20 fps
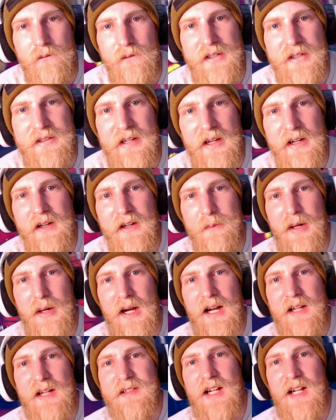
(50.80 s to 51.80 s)
The second
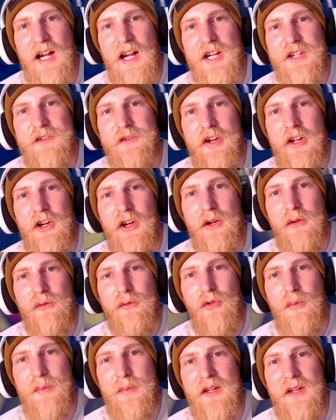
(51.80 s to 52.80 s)
part / video
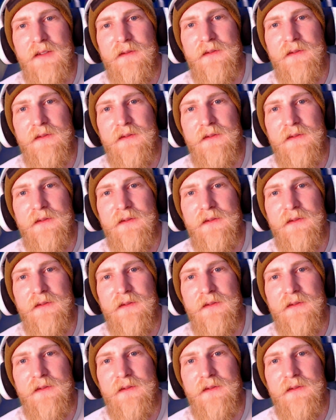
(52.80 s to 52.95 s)
will be